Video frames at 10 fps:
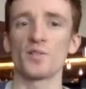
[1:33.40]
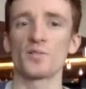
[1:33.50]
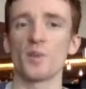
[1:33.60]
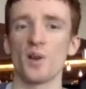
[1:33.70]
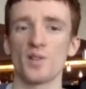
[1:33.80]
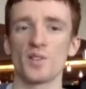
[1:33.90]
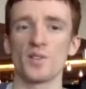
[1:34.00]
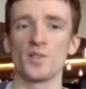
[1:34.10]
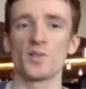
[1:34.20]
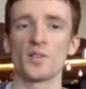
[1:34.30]
part
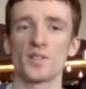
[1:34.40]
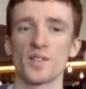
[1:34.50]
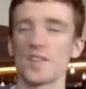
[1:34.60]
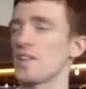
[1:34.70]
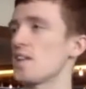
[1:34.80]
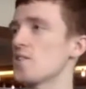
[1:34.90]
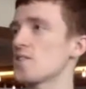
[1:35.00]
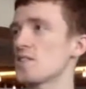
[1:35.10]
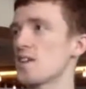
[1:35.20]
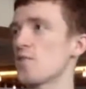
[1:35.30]
2, because they use the
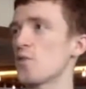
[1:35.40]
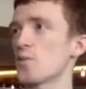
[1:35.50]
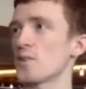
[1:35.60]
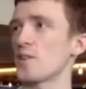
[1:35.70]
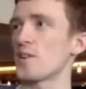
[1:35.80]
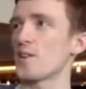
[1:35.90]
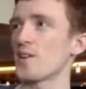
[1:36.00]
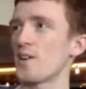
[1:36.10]
same formula.